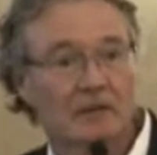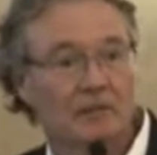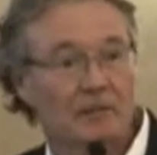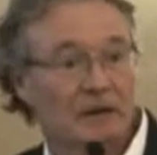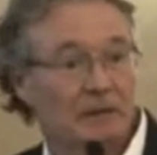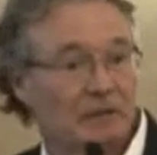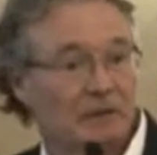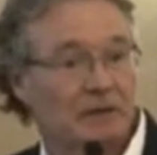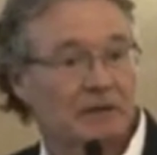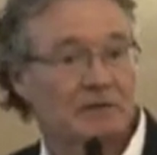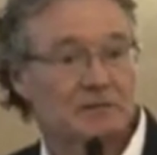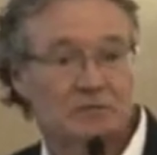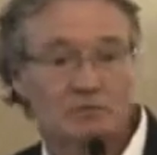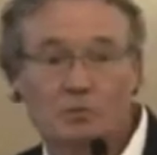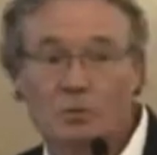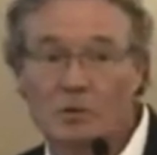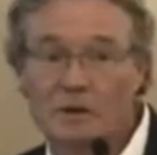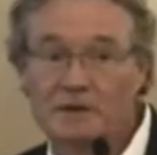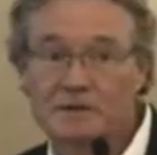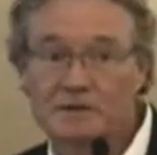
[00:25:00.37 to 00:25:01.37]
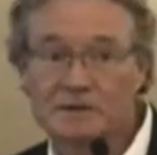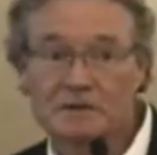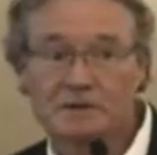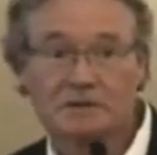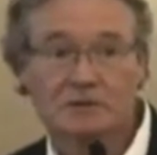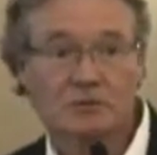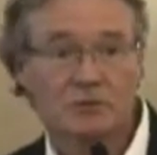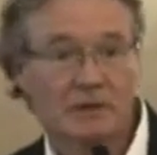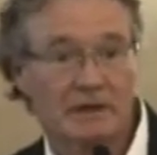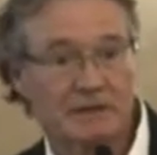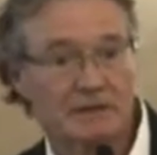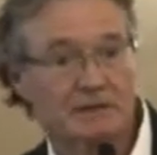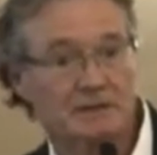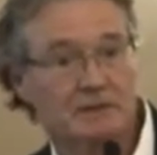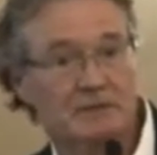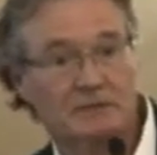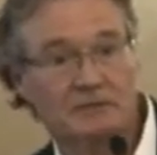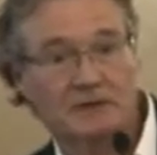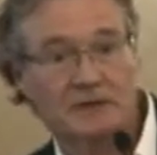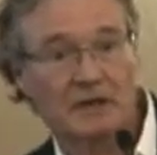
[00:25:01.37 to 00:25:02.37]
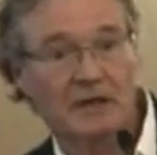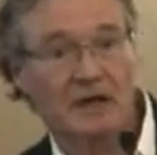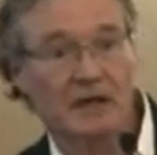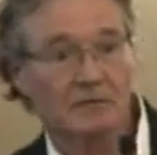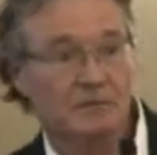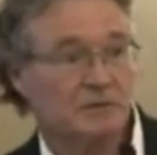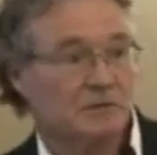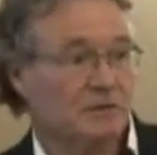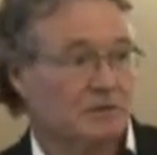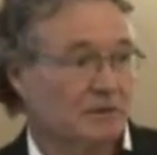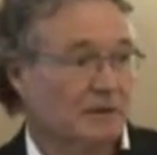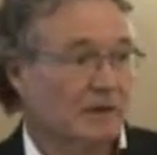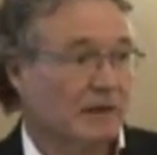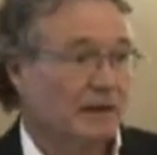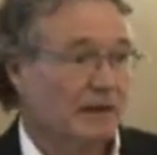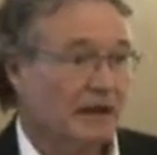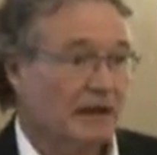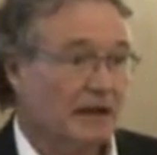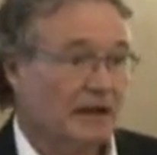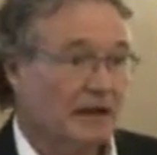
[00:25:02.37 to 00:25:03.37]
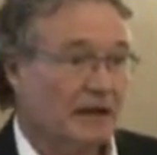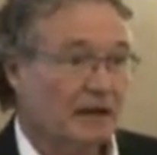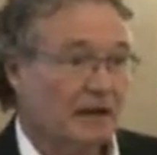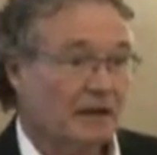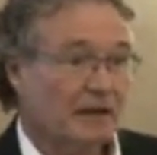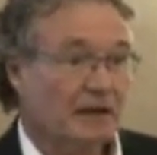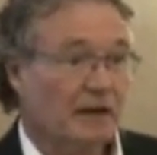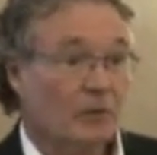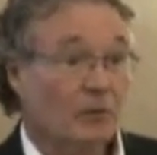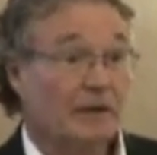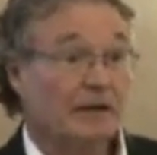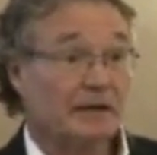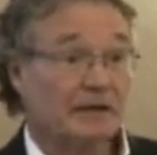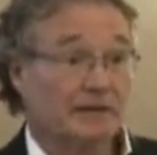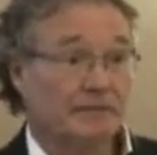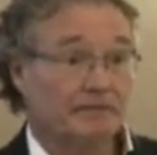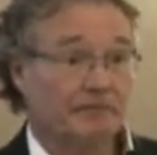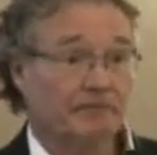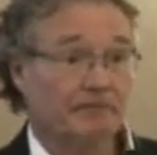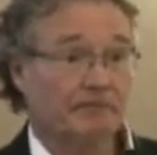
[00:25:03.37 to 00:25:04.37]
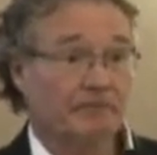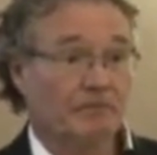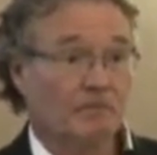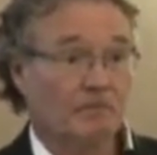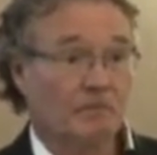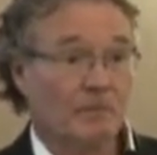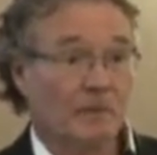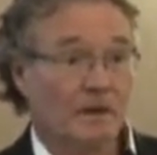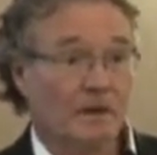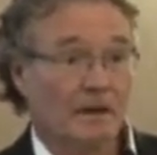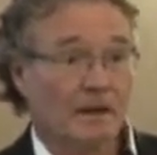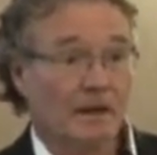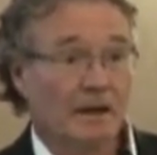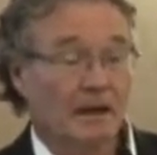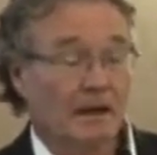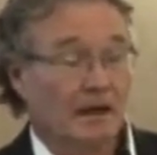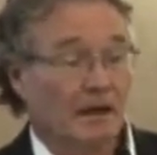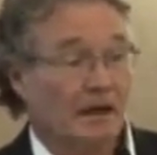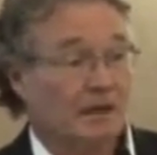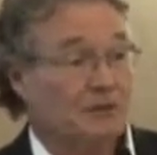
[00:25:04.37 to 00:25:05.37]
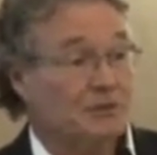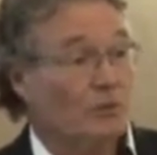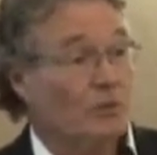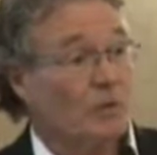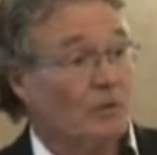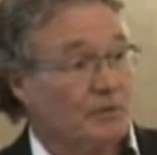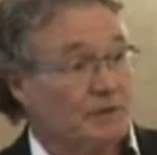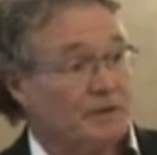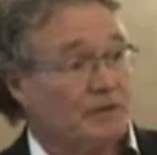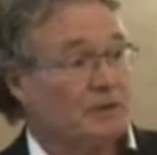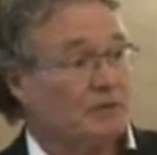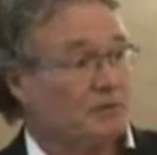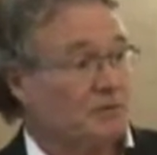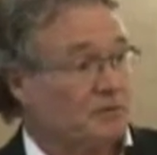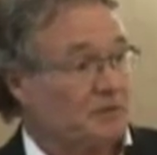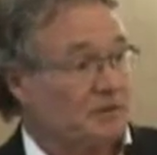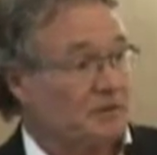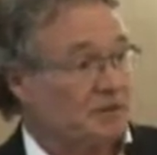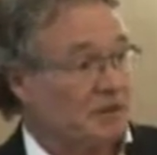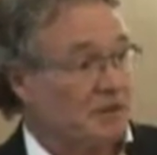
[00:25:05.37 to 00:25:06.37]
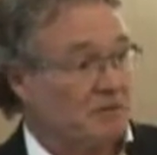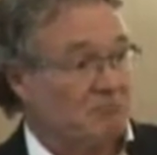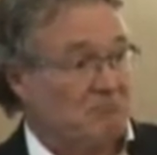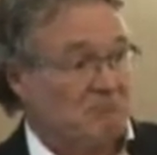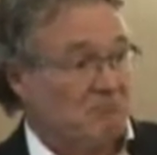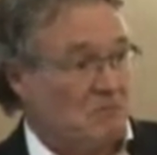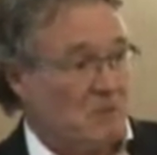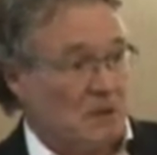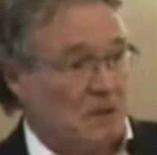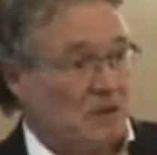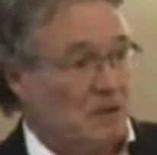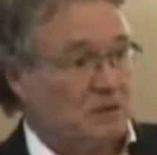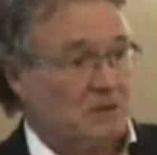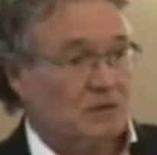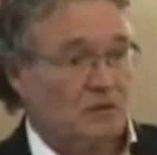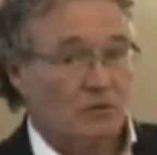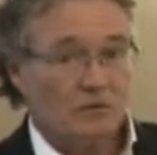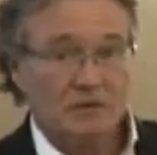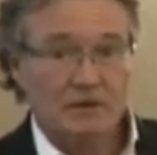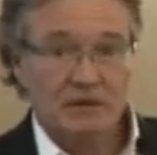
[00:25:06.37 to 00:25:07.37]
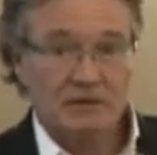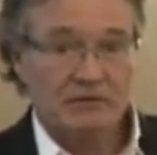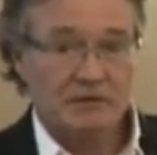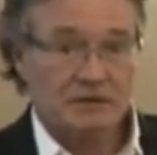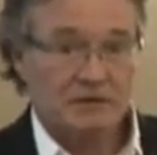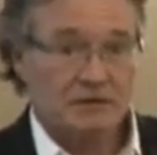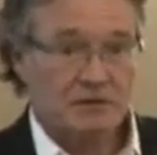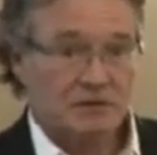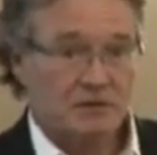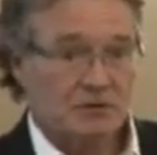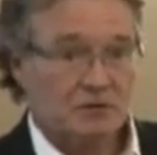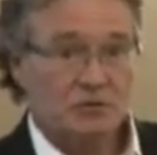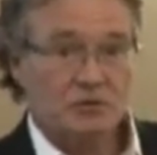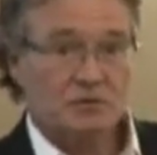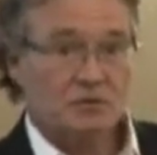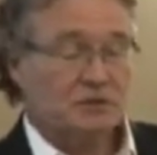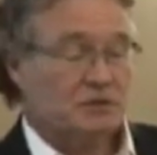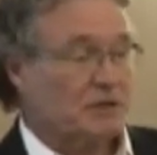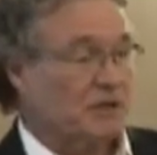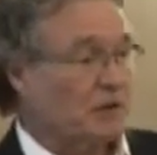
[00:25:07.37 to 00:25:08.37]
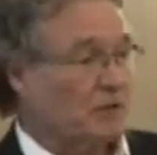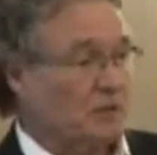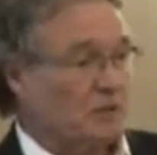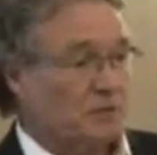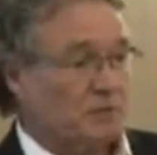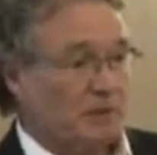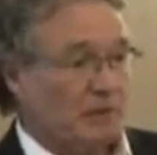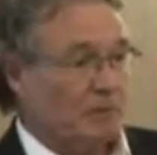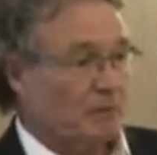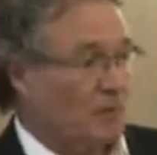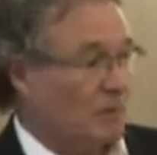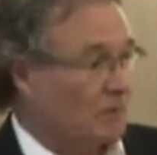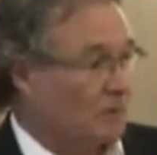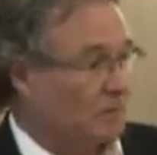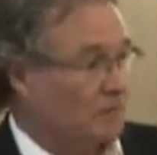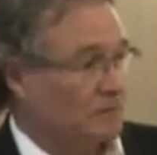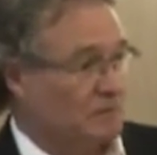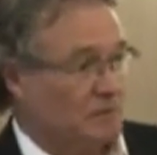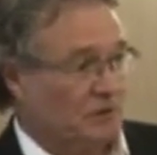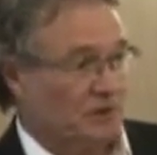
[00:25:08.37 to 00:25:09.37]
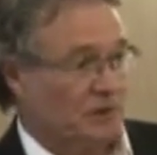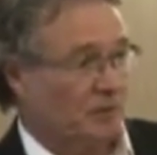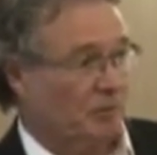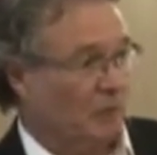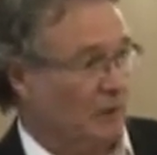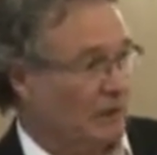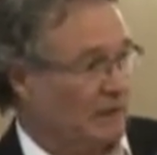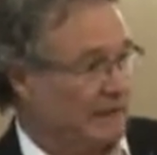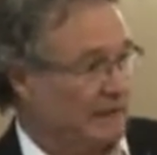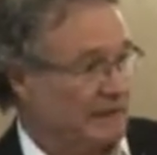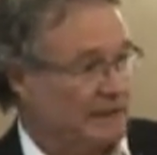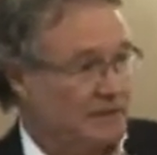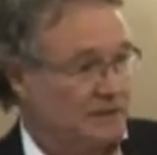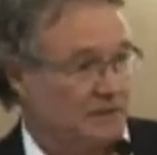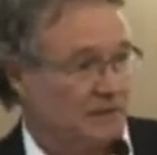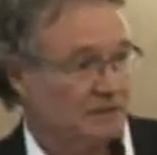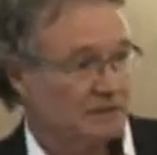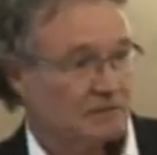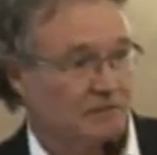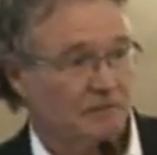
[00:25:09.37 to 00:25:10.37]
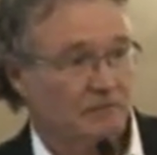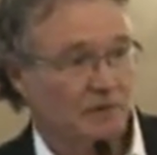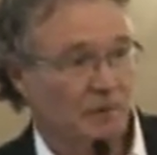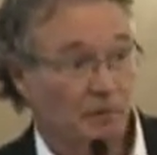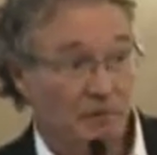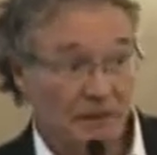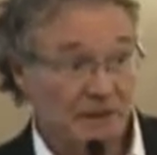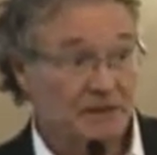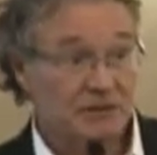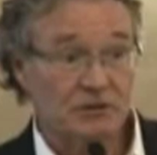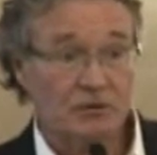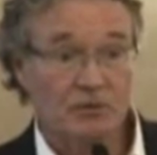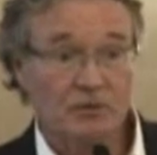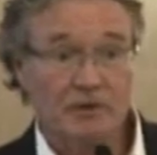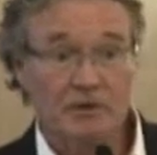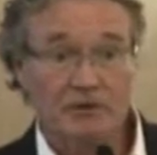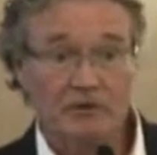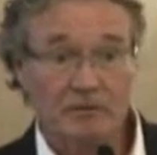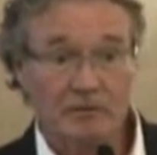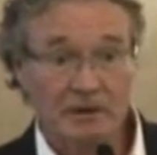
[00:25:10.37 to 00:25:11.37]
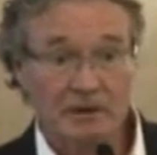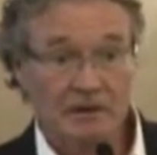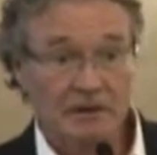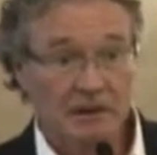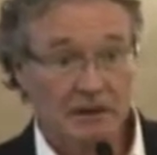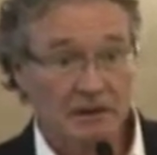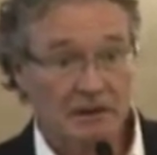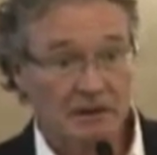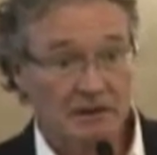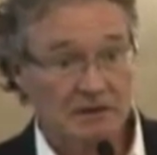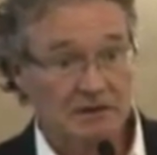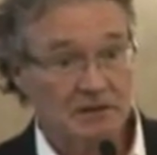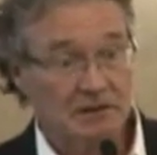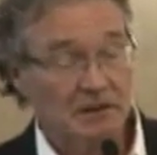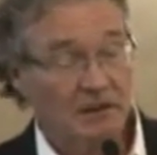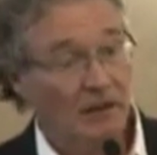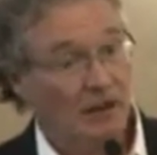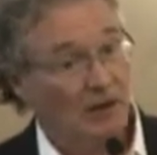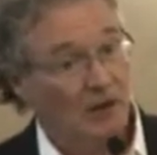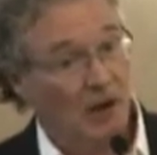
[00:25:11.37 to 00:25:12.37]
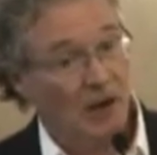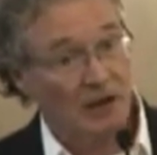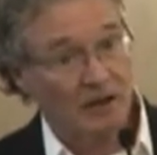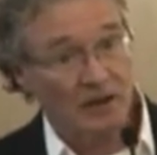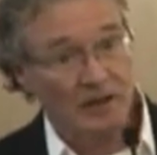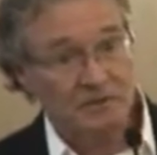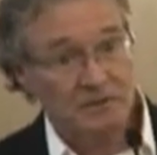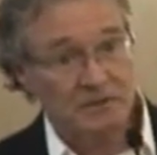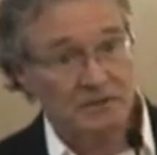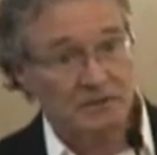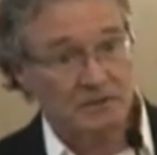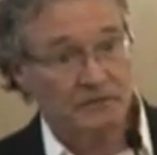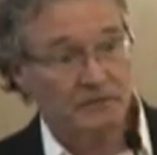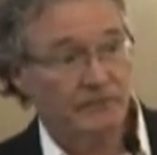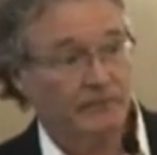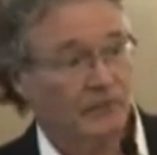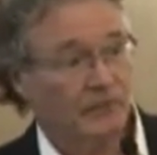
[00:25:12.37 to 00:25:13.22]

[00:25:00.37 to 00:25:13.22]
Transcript: Maybe once, twice, 3 times a week. And so what we did was we said, don't send those people to the police. The police don't want them in the lockups.